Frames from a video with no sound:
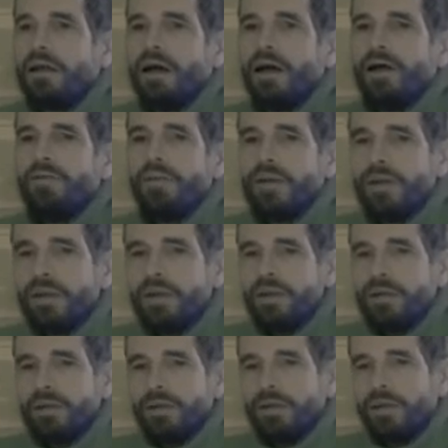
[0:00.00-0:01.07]
of
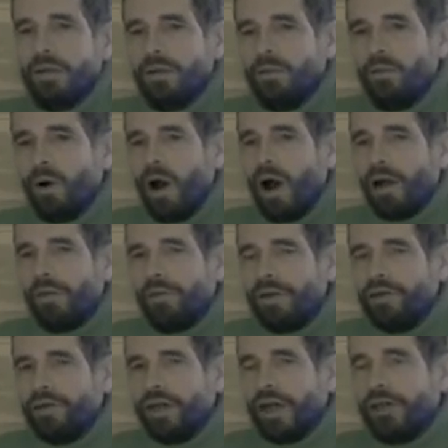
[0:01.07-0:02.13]
the wrong
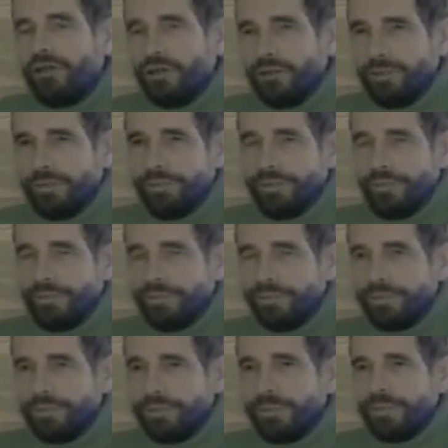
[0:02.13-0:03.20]
origination,
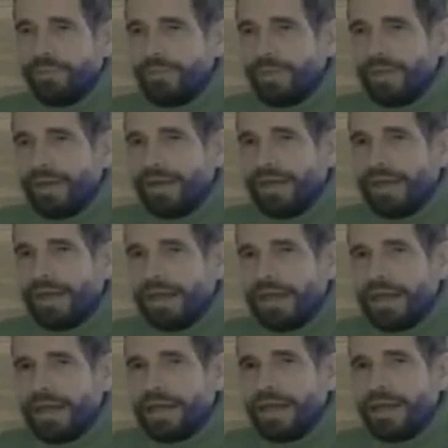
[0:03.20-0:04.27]

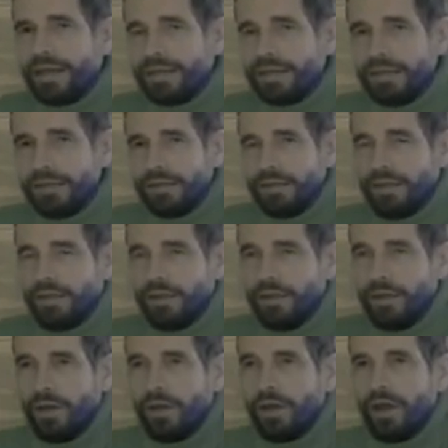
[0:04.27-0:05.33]
he gets
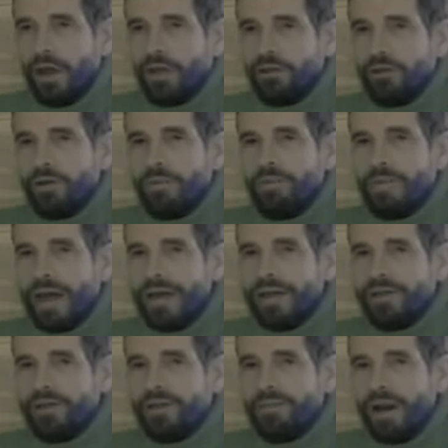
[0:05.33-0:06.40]
a
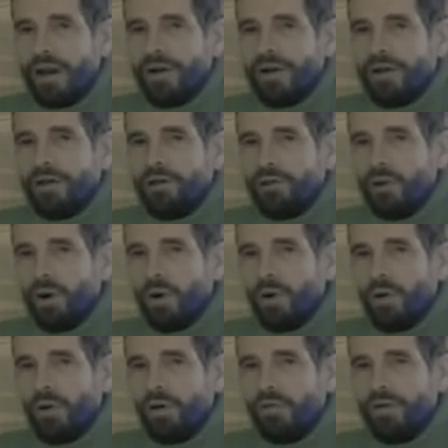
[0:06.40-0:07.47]
tremendous amount of
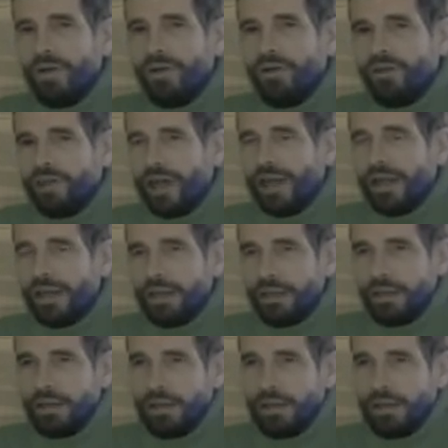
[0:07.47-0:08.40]
control over his chela.